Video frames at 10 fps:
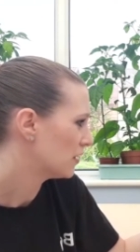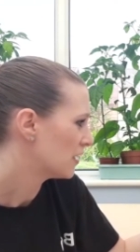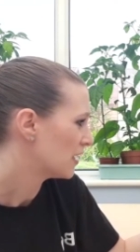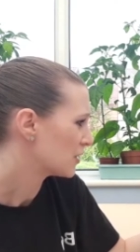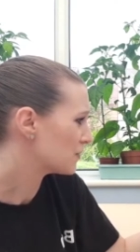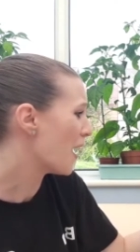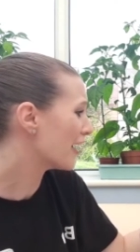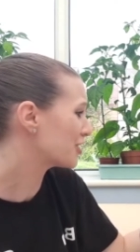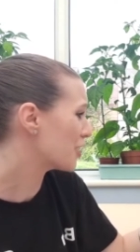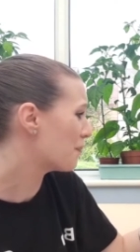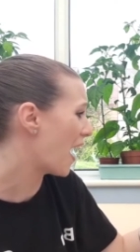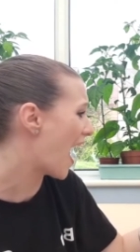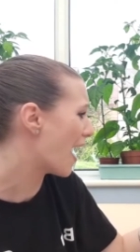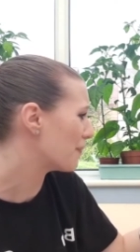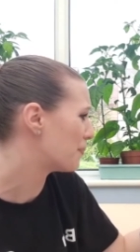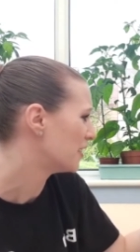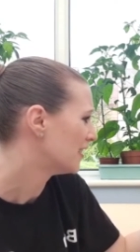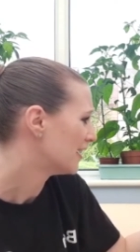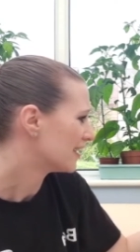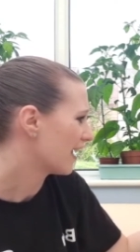"Smash the pipe!"
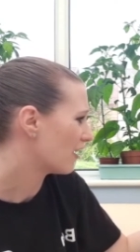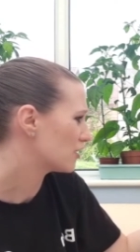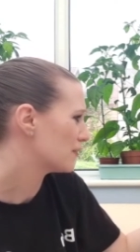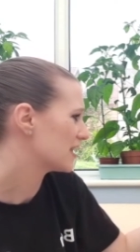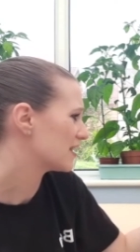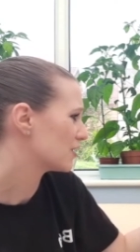yelled Mrs.